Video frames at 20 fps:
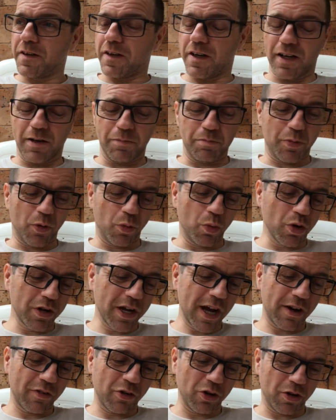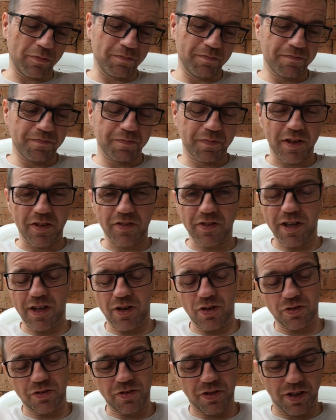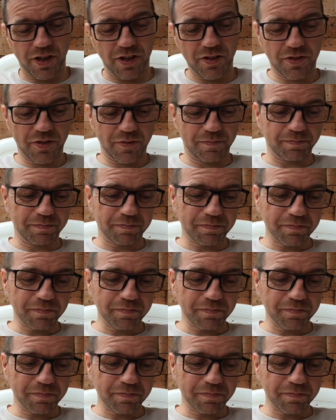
But we'll carry on. Let's get on to this.